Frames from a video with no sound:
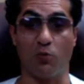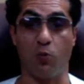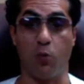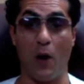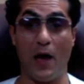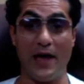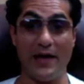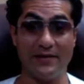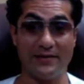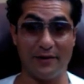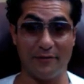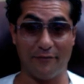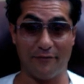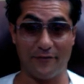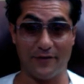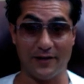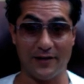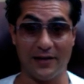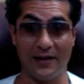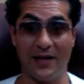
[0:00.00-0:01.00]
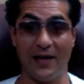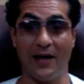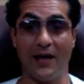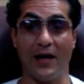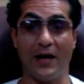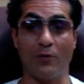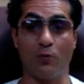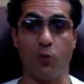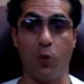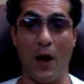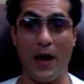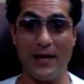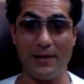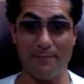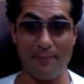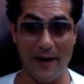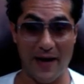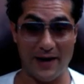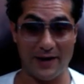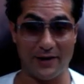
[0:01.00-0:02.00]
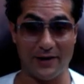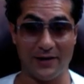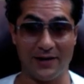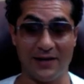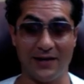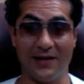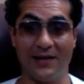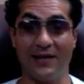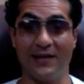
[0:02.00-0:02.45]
way different and way better